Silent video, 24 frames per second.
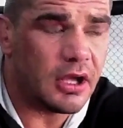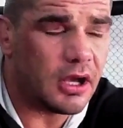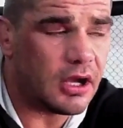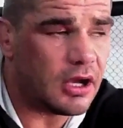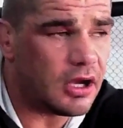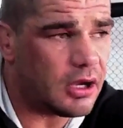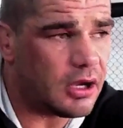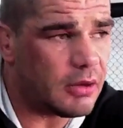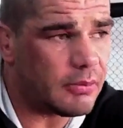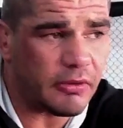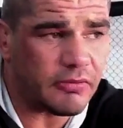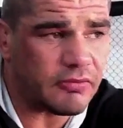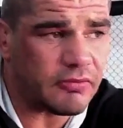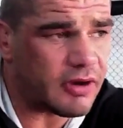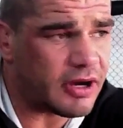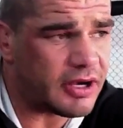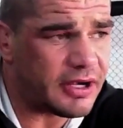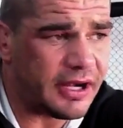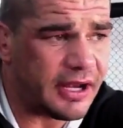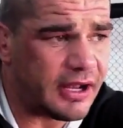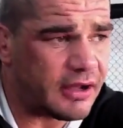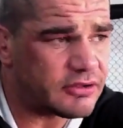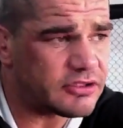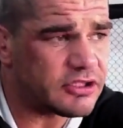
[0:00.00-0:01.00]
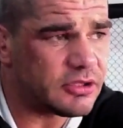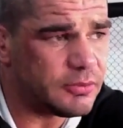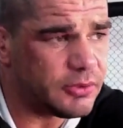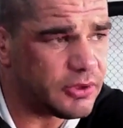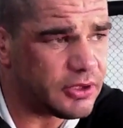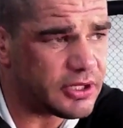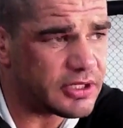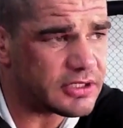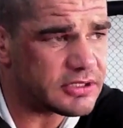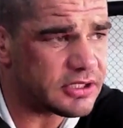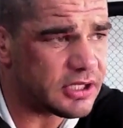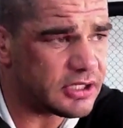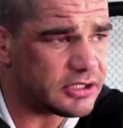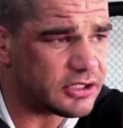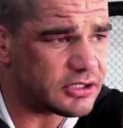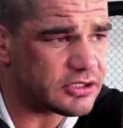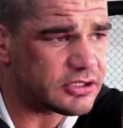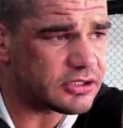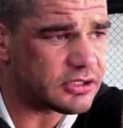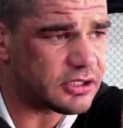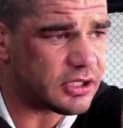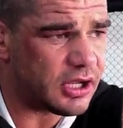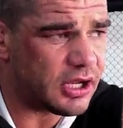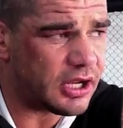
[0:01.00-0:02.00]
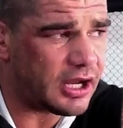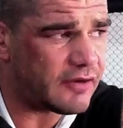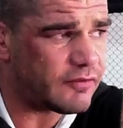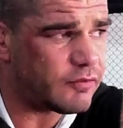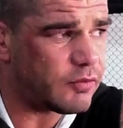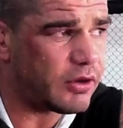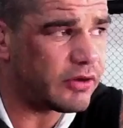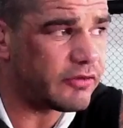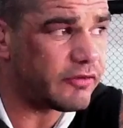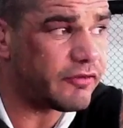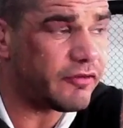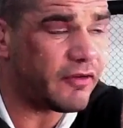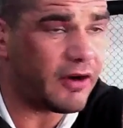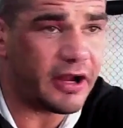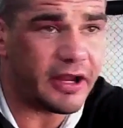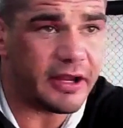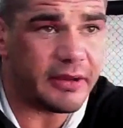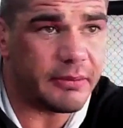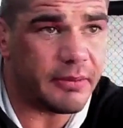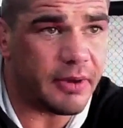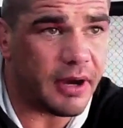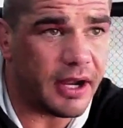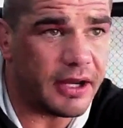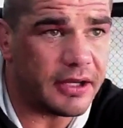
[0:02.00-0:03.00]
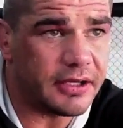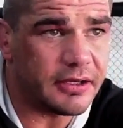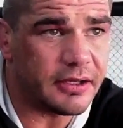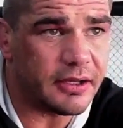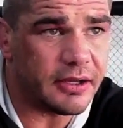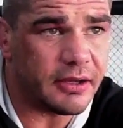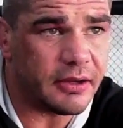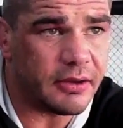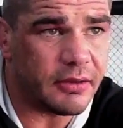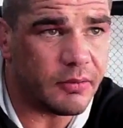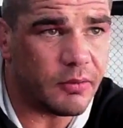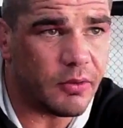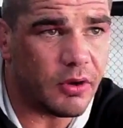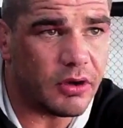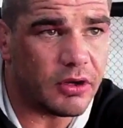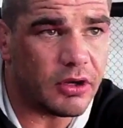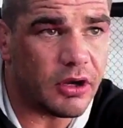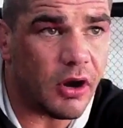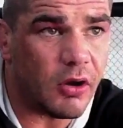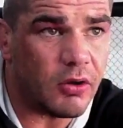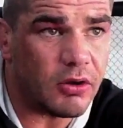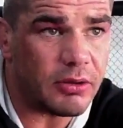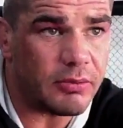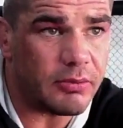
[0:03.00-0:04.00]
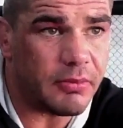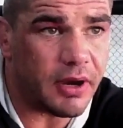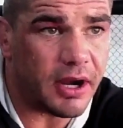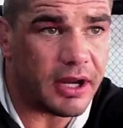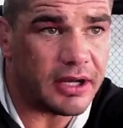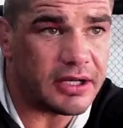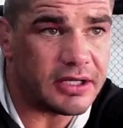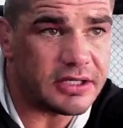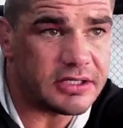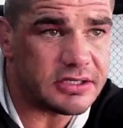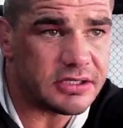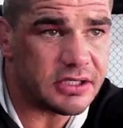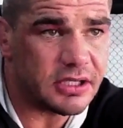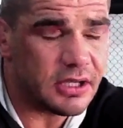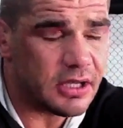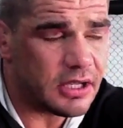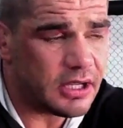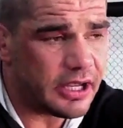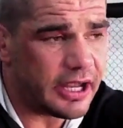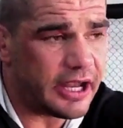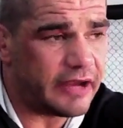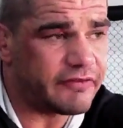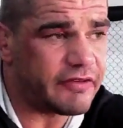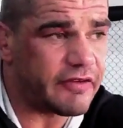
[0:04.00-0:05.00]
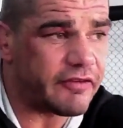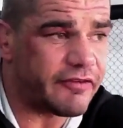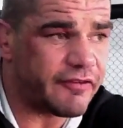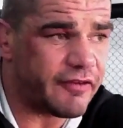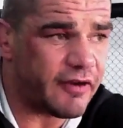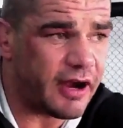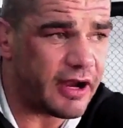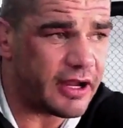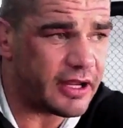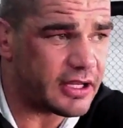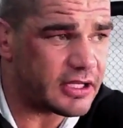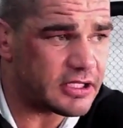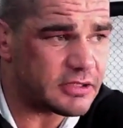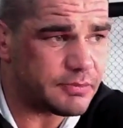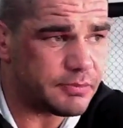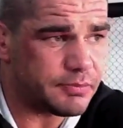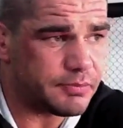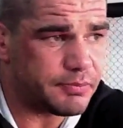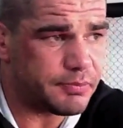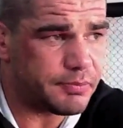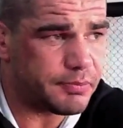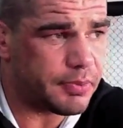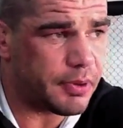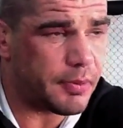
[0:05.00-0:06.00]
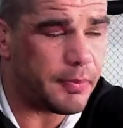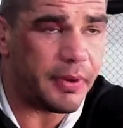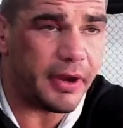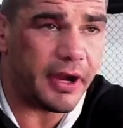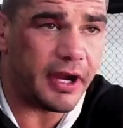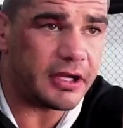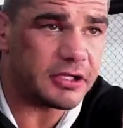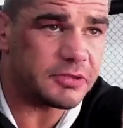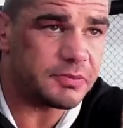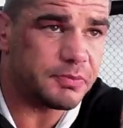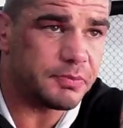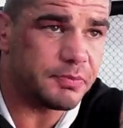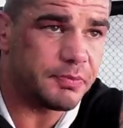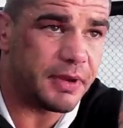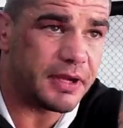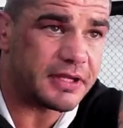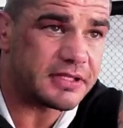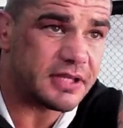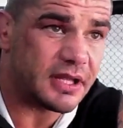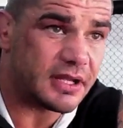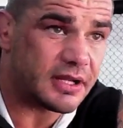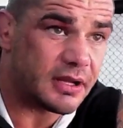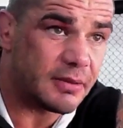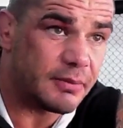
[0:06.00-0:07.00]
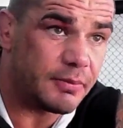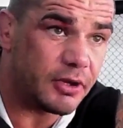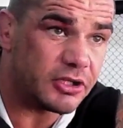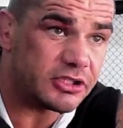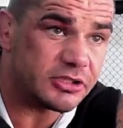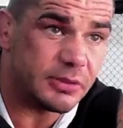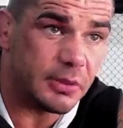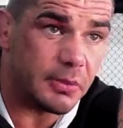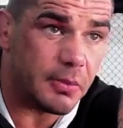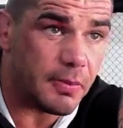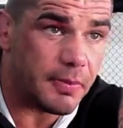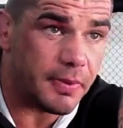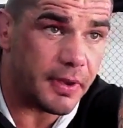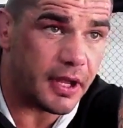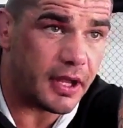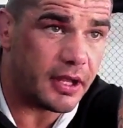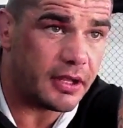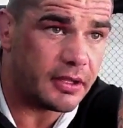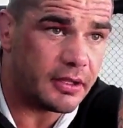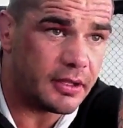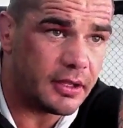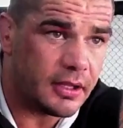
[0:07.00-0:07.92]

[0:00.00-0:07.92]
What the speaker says: But right now, to be honest, I have one fight in mind, one goal in mind. Is every fight is prepare as best I can possibly prepare.